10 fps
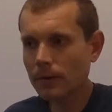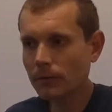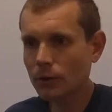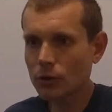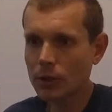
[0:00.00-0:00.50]
if
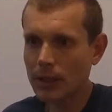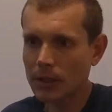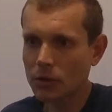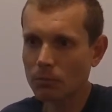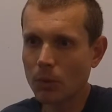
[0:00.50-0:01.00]
we treat
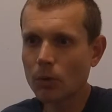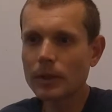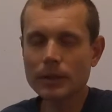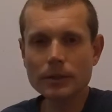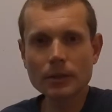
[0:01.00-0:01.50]
each
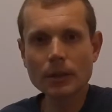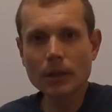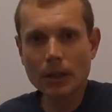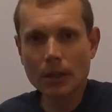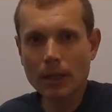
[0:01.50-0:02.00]
moment
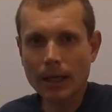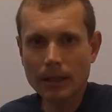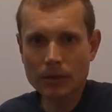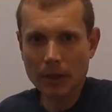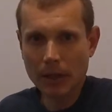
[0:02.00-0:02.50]
like
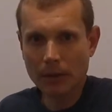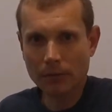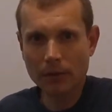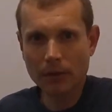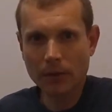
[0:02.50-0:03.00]
it's a
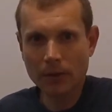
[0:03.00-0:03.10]
gift,